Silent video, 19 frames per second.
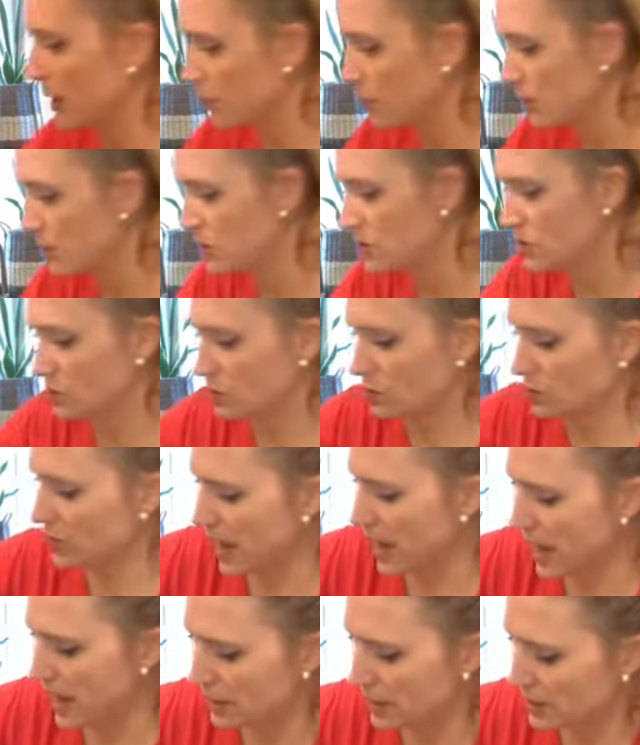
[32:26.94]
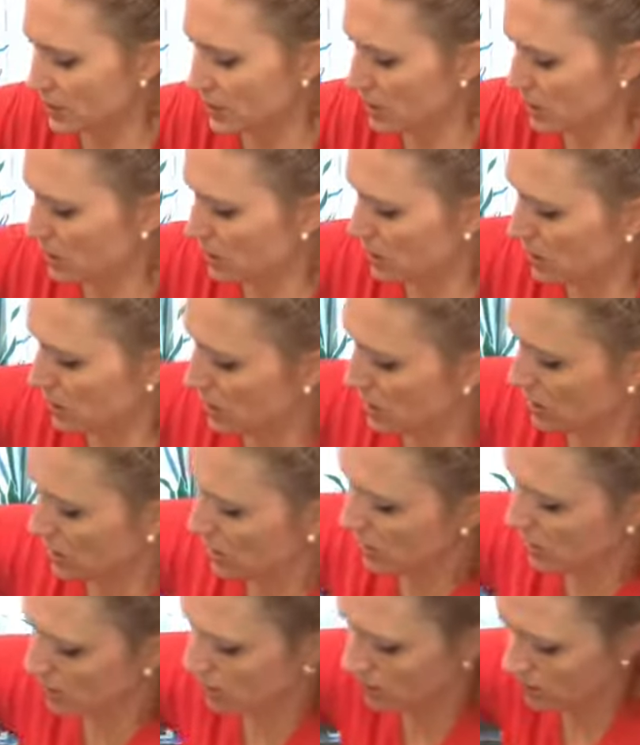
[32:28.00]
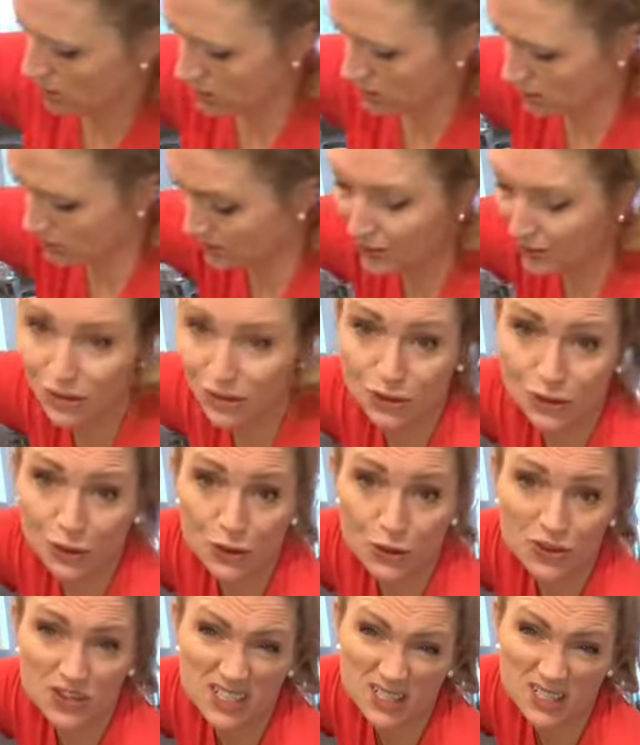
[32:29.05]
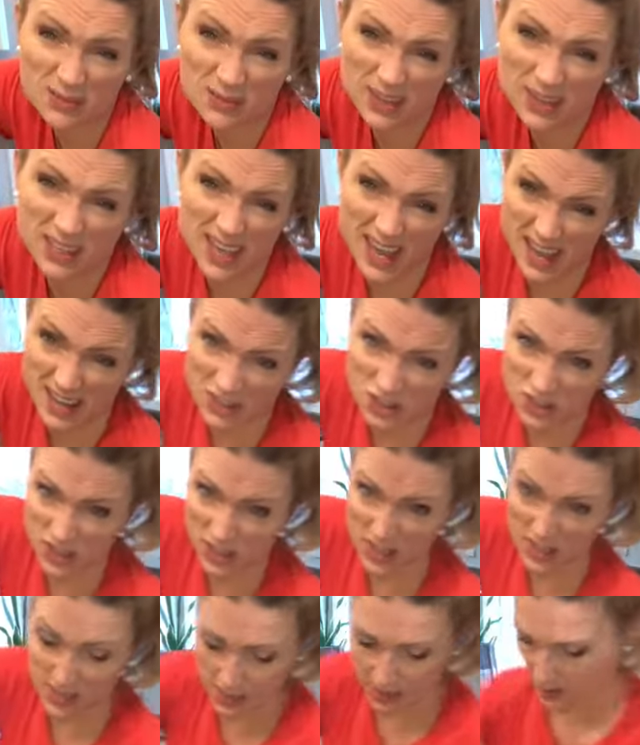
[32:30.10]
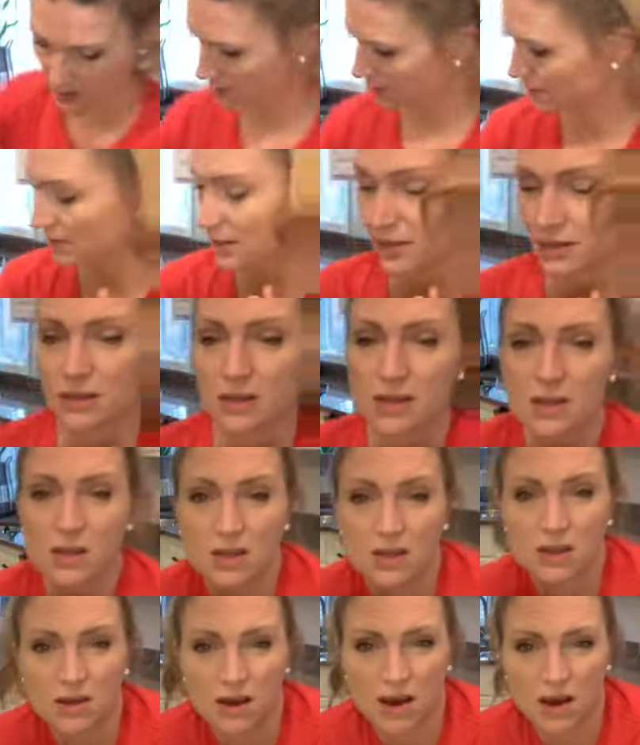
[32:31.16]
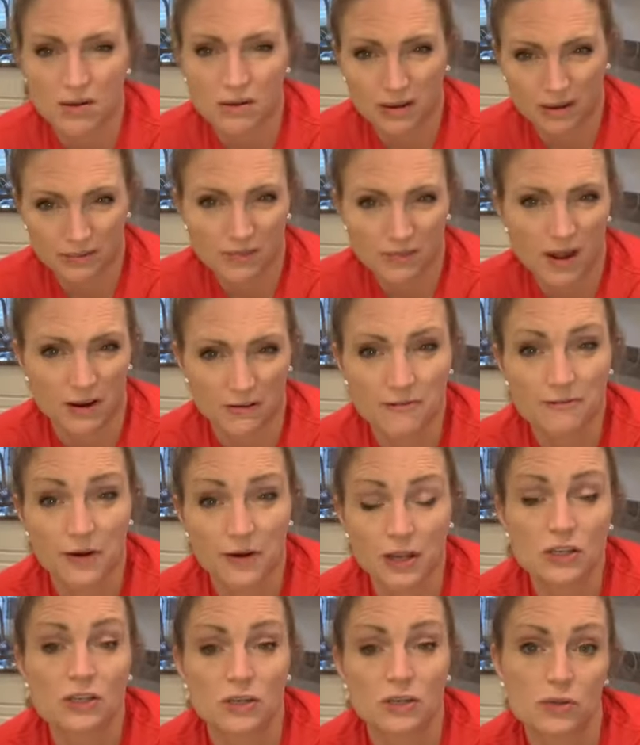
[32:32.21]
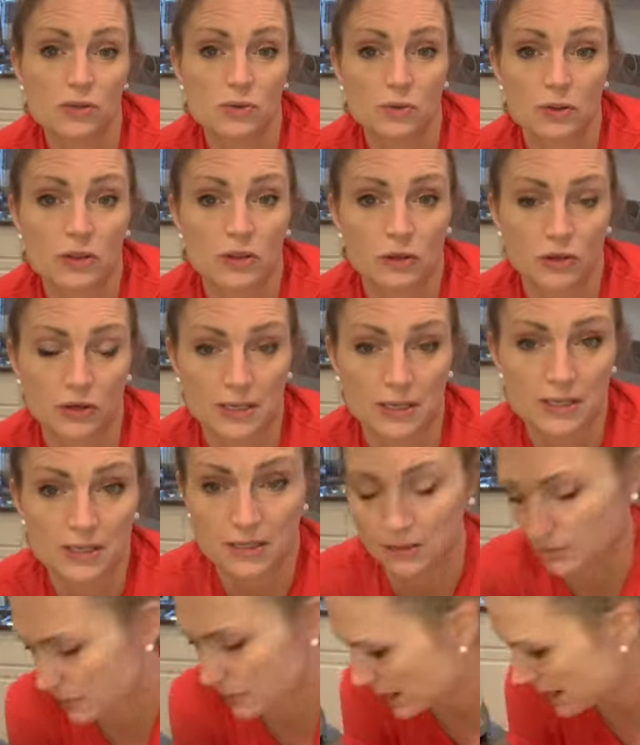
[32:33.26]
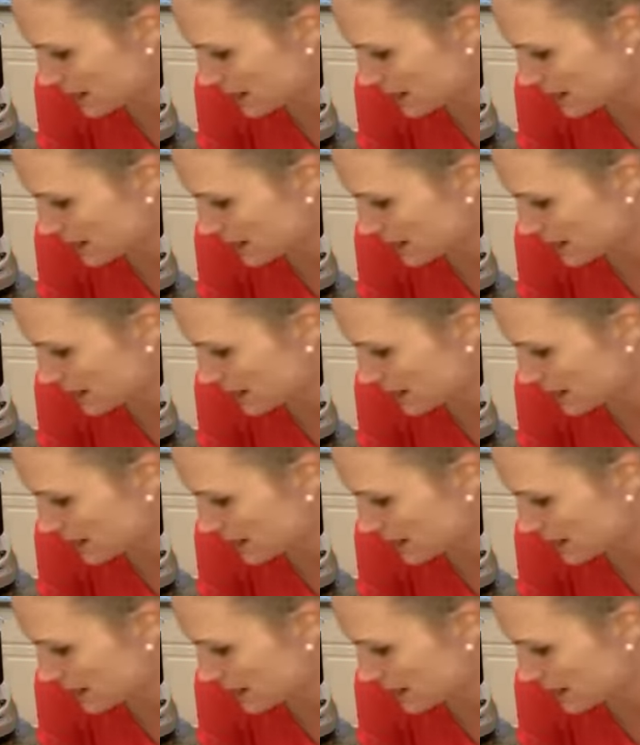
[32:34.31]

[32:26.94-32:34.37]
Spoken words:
I would do that, so I'm now show you just some of the gadgets that are fun to use with your Instant